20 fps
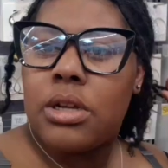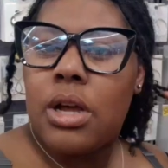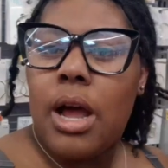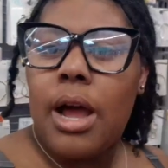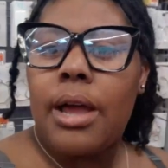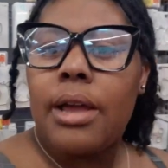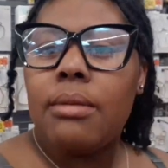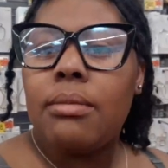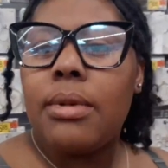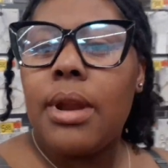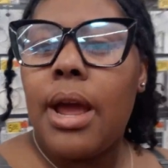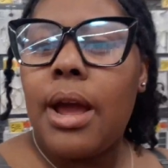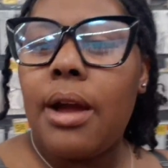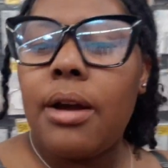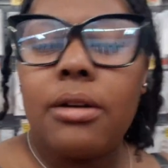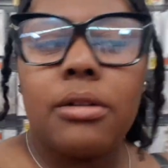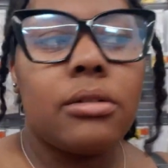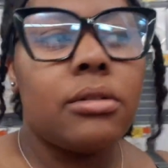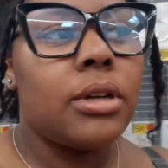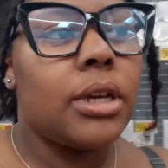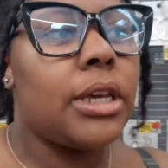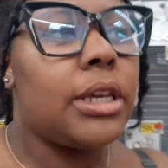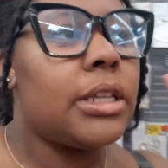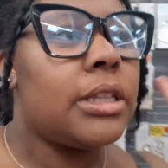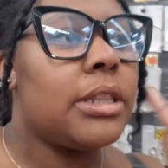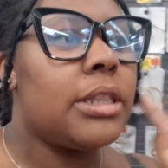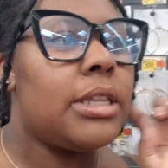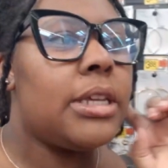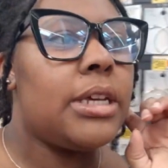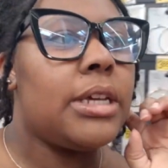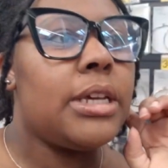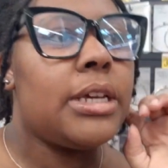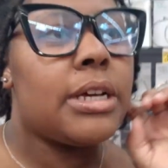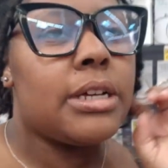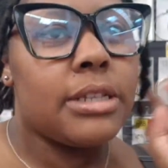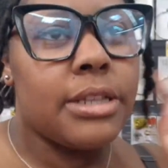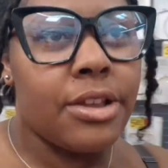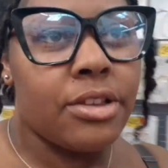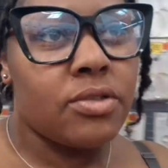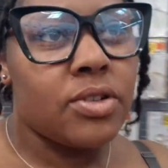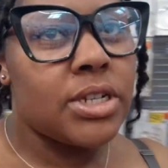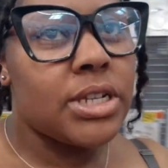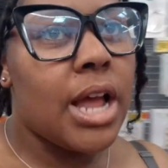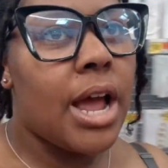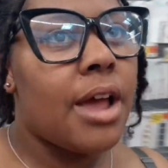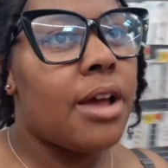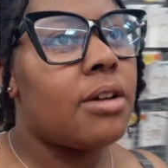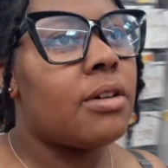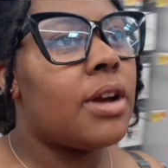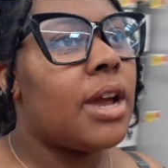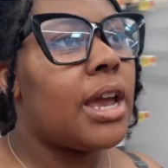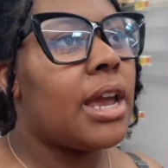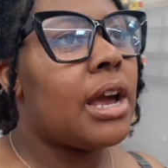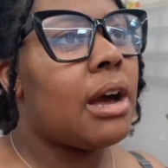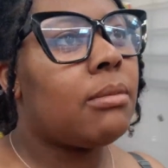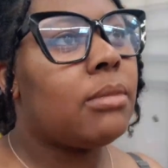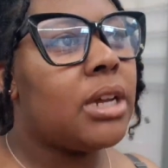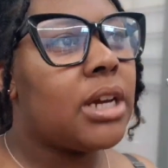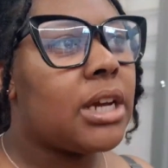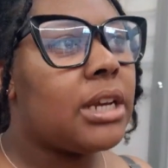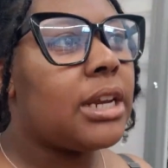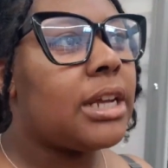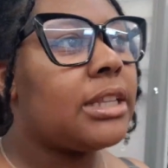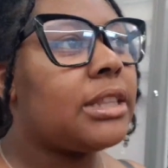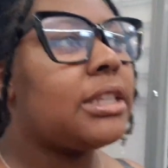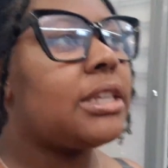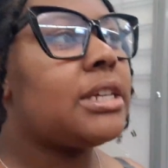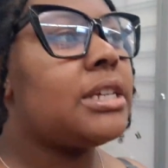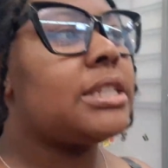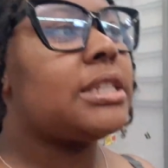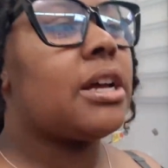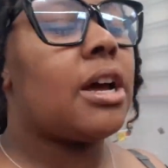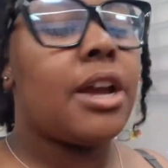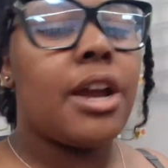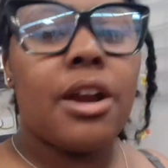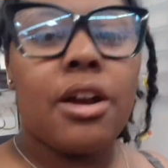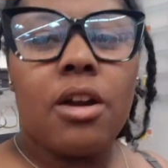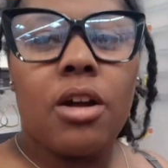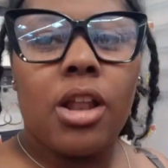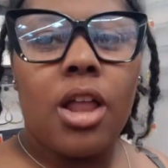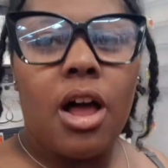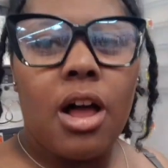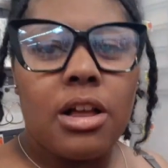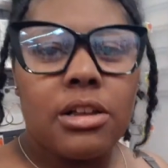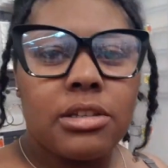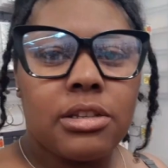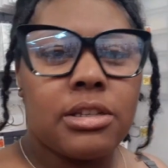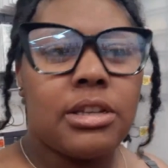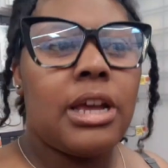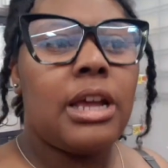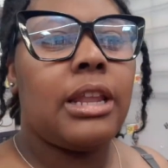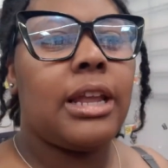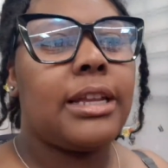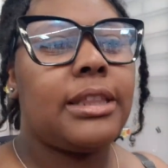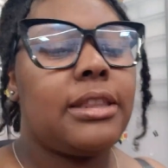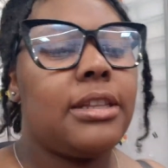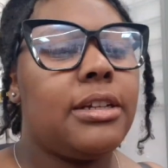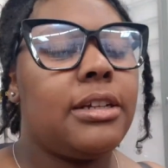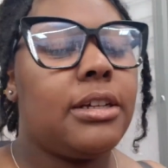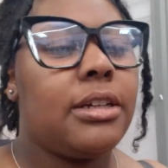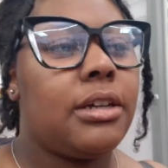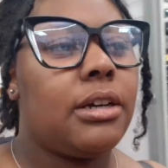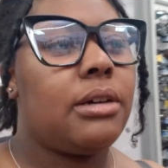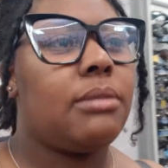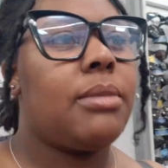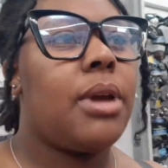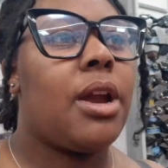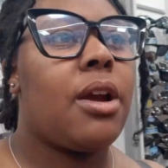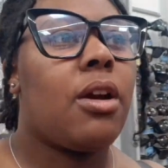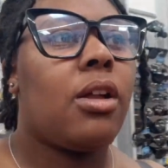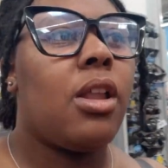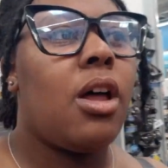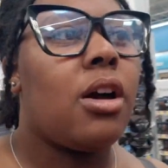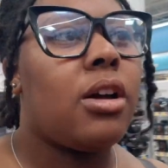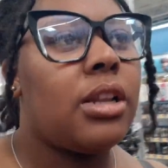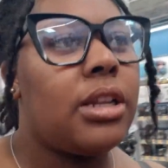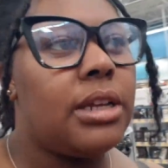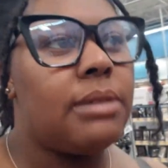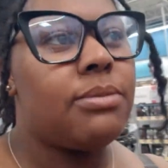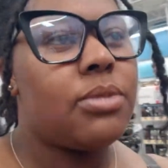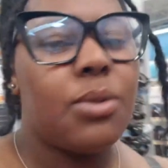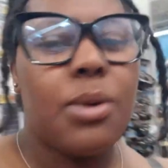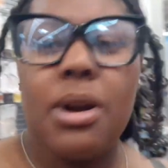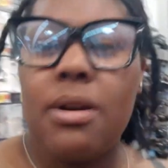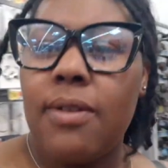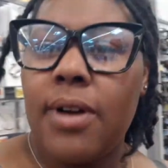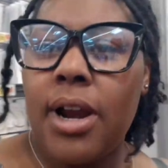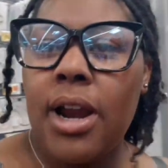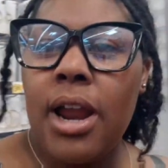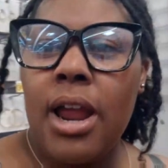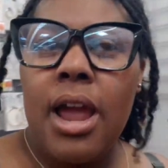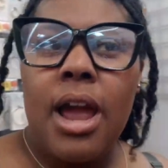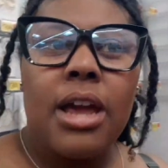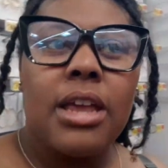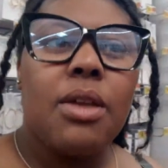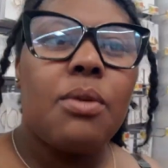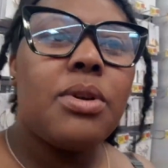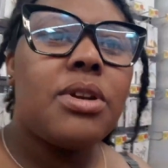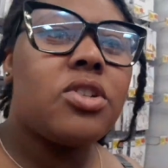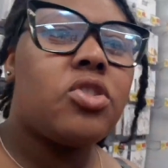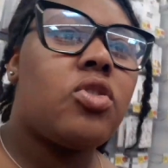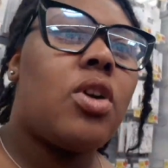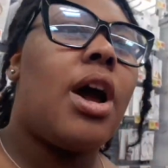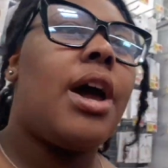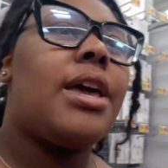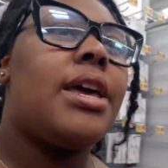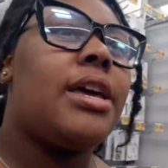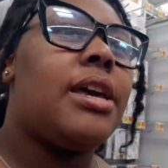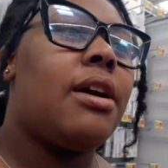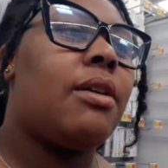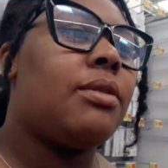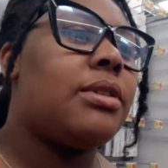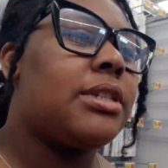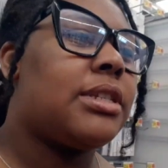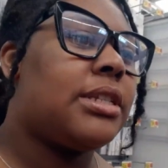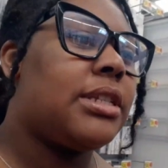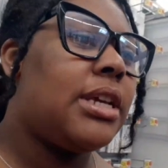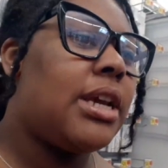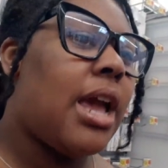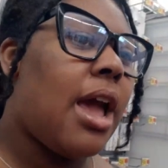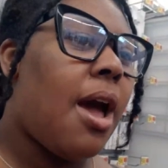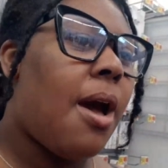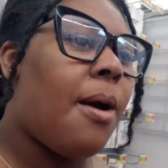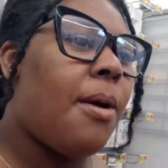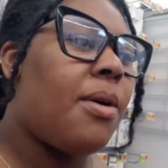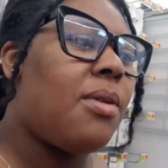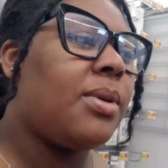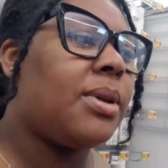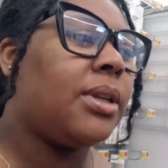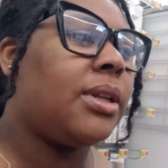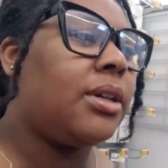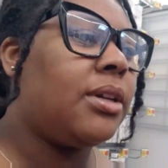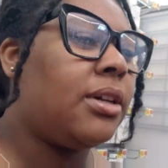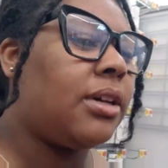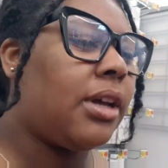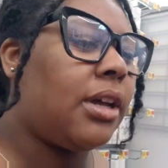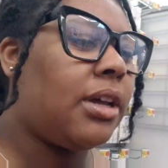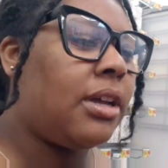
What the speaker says: I am now in the accessories aisle, and I'm looking at these hair cloths, like the hair cloth clips or whatever. So I'm gonna try it. I wanna see how it would look